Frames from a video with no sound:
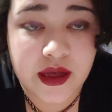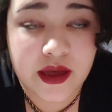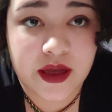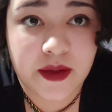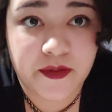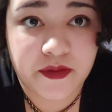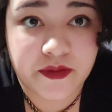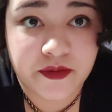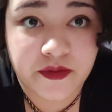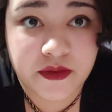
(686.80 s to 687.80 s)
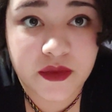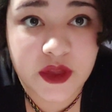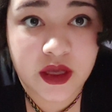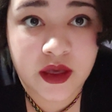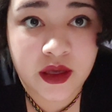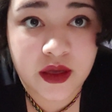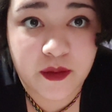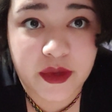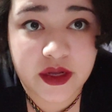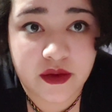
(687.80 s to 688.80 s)

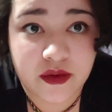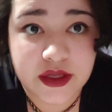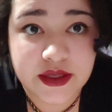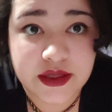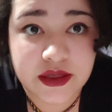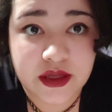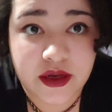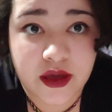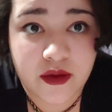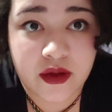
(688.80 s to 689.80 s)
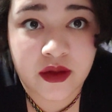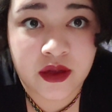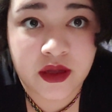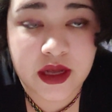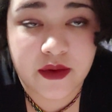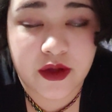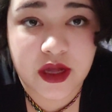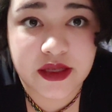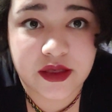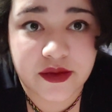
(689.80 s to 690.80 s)
But it was, I
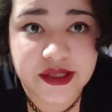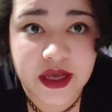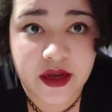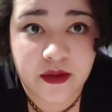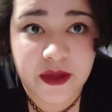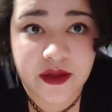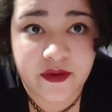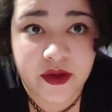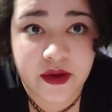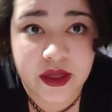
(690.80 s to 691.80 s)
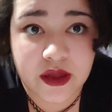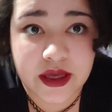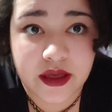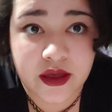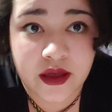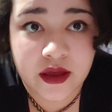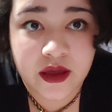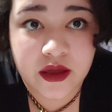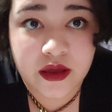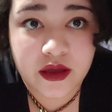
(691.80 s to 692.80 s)
realized it was kind of me feeling like
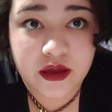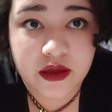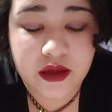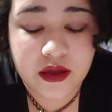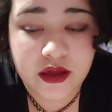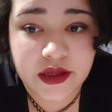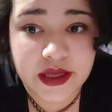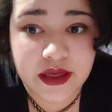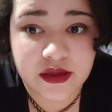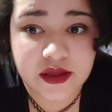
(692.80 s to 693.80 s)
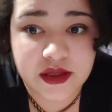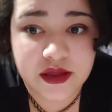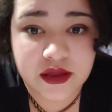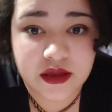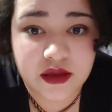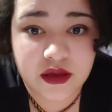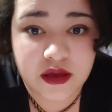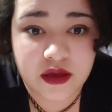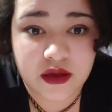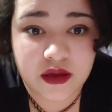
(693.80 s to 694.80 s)
things,
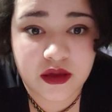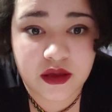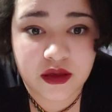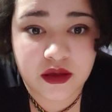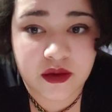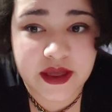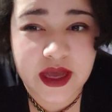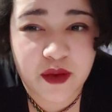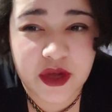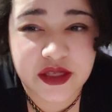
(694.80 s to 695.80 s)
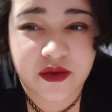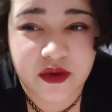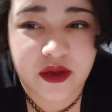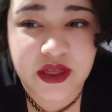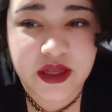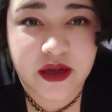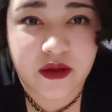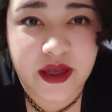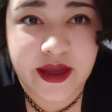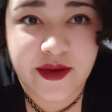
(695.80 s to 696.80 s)
like I wasn't really there,
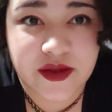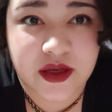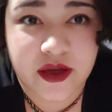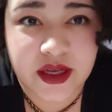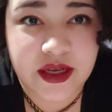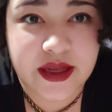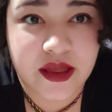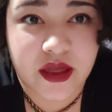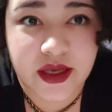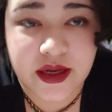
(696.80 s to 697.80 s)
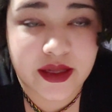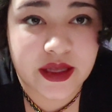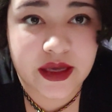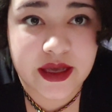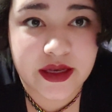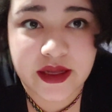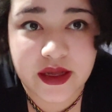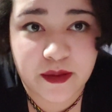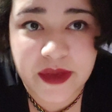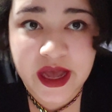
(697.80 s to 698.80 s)
like I was already dead, like nothing I did
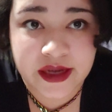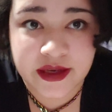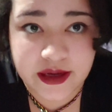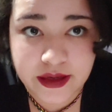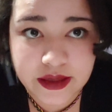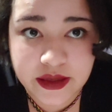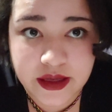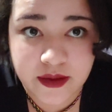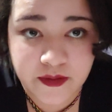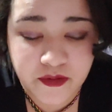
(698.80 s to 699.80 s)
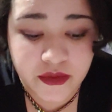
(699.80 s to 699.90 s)
impacted anything.